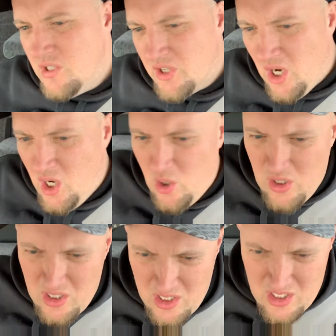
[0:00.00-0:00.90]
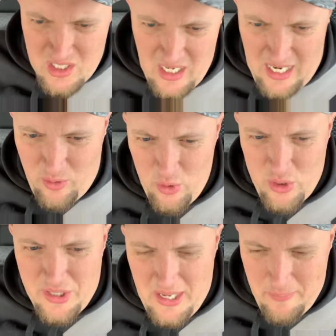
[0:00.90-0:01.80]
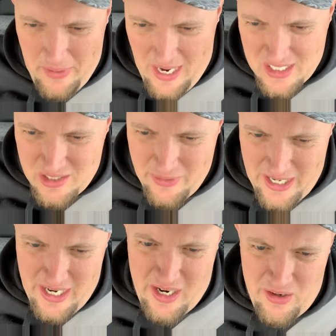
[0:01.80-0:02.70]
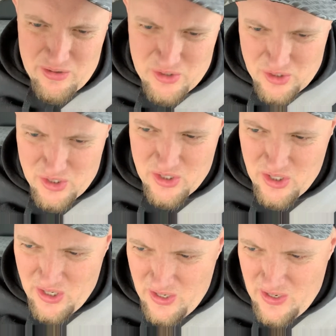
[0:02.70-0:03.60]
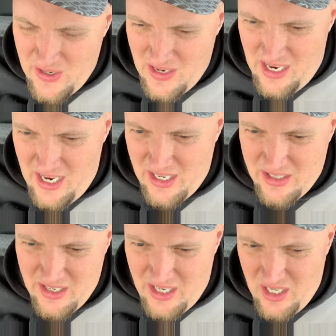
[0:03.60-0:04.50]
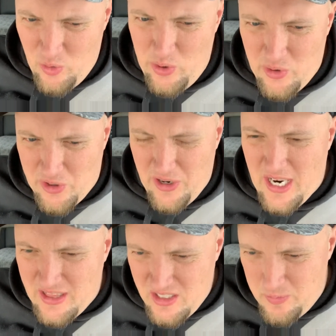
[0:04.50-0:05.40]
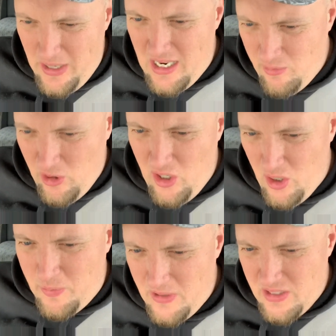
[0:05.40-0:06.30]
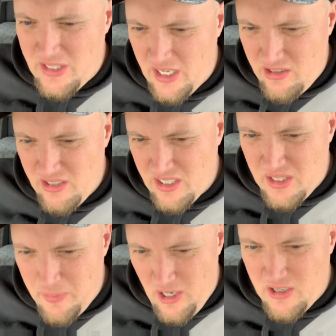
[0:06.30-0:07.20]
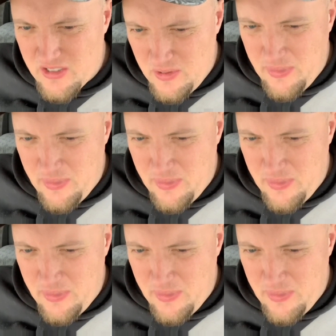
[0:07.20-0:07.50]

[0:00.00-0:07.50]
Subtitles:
So I will get back to my house, and we will crack this bad boy open and take a look at the parts and